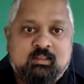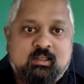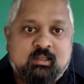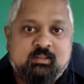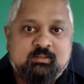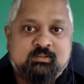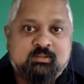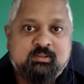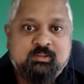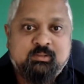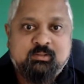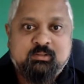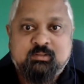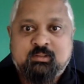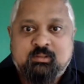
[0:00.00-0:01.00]

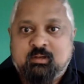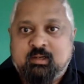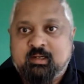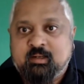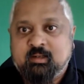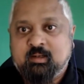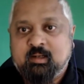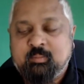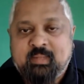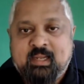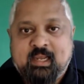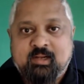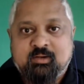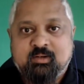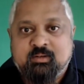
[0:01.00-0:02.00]
So to create a
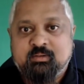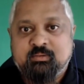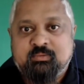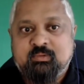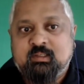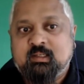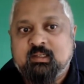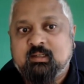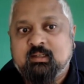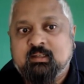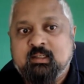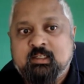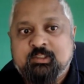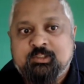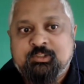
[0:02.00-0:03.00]
pattern of
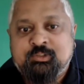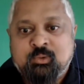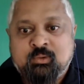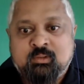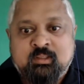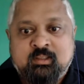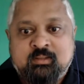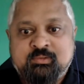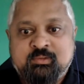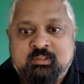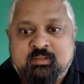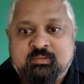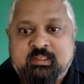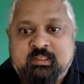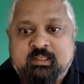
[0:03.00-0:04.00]
short-lived
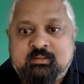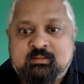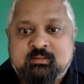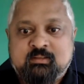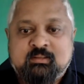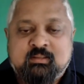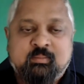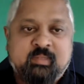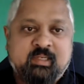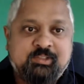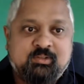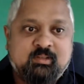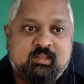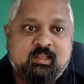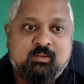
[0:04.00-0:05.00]
certificates to make
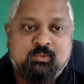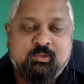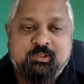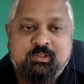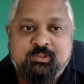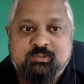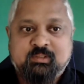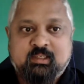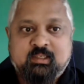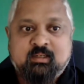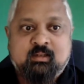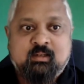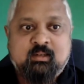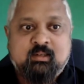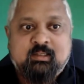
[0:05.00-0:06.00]
sure that we're using
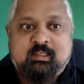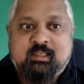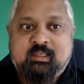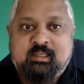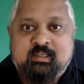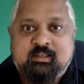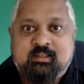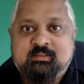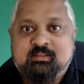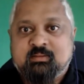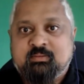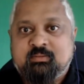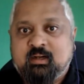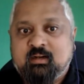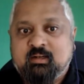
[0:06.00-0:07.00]
keys in
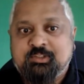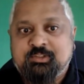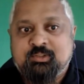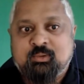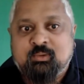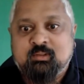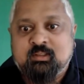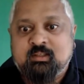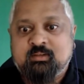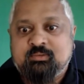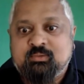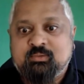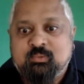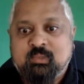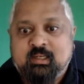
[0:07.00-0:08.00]
a very
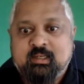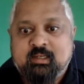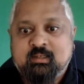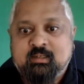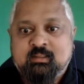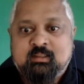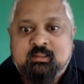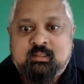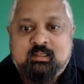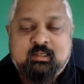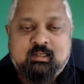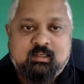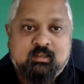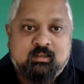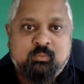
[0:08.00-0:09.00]
short-lived way.
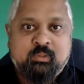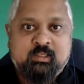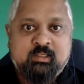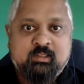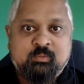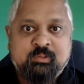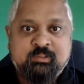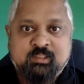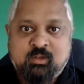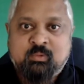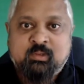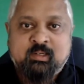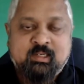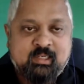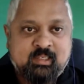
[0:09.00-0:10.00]
We don't
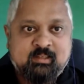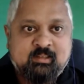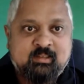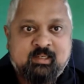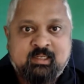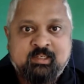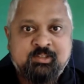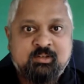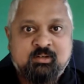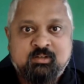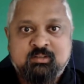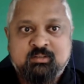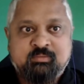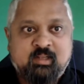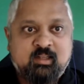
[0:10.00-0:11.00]
want to, again, hinder
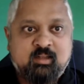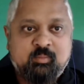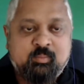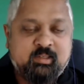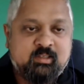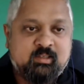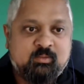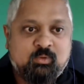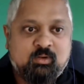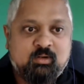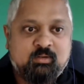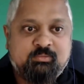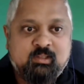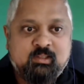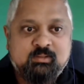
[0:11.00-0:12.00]
development and
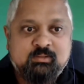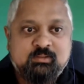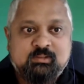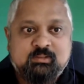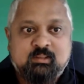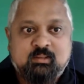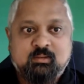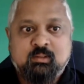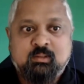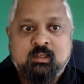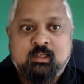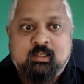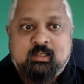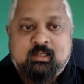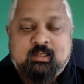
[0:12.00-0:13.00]
workflows. So
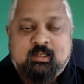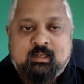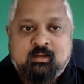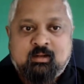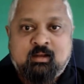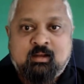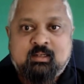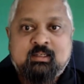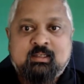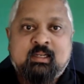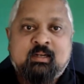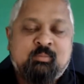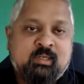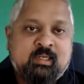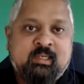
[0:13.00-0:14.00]
kind of bringing